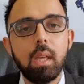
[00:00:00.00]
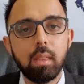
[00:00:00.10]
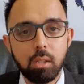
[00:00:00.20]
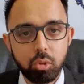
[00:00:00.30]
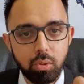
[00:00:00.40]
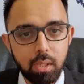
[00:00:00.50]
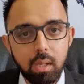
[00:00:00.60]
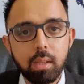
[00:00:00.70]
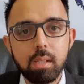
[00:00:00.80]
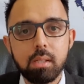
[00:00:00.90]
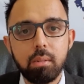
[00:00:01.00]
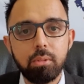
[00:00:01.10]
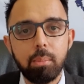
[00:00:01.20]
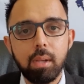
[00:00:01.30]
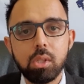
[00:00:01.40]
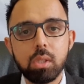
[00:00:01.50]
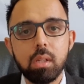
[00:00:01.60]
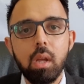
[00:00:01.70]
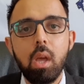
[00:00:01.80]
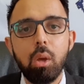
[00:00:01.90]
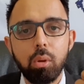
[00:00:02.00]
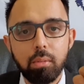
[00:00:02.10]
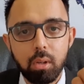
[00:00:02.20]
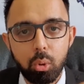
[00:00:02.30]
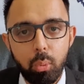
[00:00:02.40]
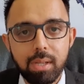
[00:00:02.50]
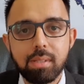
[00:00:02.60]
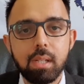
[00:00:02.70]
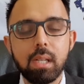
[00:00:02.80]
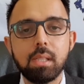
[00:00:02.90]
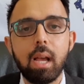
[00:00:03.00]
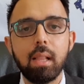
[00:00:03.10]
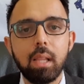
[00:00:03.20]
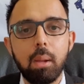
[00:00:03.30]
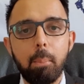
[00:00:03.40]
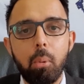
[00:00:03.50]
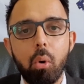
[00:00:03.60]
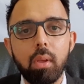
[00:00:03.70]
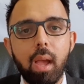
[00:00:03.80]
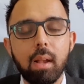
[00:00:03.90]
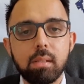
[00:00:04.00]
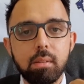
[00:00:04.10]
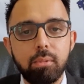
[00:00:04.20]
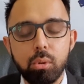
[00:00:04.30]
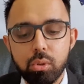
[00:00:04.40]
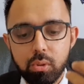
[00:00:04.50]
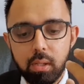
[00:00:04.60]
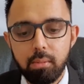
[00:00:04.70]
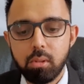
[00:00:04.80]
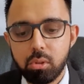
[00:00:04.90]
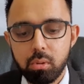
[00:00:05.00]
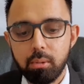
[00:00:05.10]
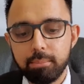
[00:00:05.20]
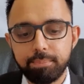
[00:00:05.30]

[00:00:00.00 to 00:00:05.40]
That you needed this information, you've requested it, and the employer has refused to give it to you.